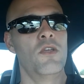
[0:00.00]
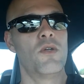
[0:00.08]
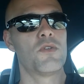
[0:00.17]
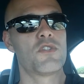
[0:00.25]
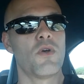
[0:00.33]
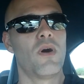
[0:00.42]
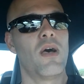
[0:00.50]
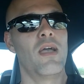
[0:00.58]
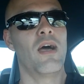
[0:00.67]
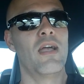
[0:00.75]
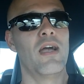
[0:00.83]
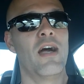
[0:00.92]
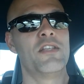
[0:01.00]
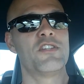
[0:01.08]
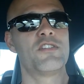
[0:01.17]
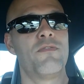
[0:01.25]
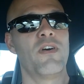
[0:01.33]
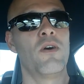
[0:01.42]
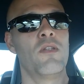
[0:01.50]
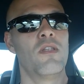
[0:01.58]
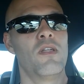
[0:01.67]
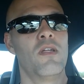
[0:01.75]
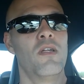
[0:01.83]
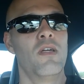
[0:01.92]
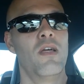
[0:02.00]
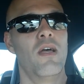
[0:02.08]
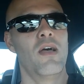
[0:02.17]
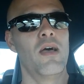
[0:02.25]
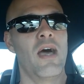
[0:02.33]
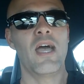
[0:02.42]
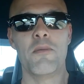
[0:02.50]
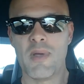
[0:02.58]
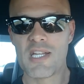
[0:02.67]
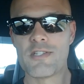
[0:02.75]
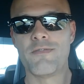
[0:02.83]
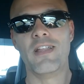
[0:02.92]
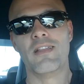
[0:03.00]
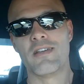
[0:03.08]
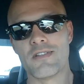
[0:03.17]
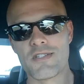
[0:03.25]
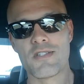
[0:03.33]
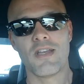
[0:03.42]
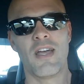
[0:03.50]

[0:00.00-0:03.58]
you know, so I just felt I had mixed feelings.